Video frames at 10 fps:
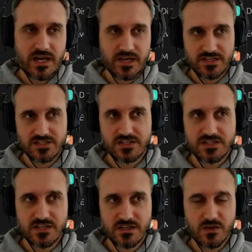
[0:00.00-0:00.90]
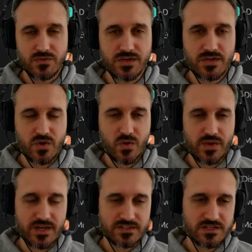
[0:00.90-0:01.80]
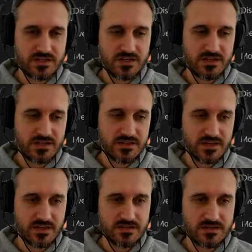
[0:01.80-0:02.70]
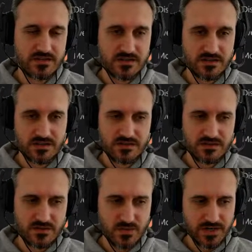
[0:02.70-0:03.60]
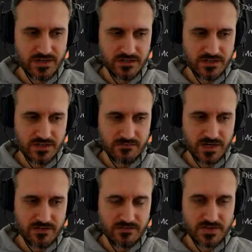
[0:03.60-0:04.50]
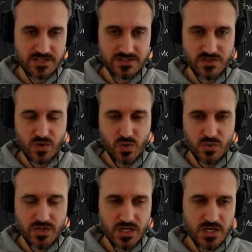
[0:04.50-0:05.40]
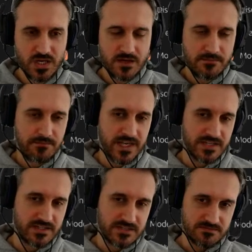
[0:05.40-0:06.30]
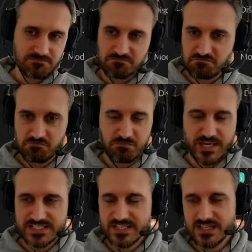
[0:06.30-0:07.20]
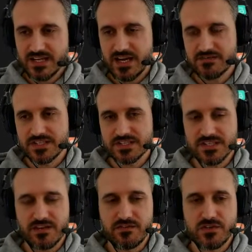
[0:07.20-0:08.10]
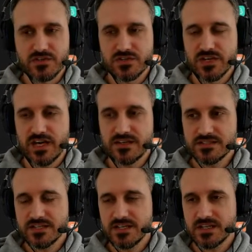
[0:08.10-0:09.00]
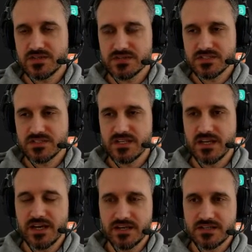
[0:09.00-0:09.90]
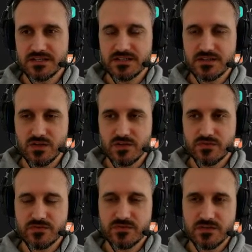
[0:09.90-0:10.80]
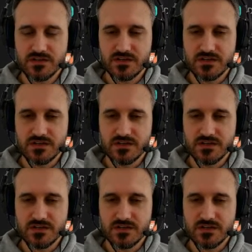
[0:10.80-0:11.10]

I can just download the code actually and then run it in my VS Code and basically have the same functionality. I don't see like a lot of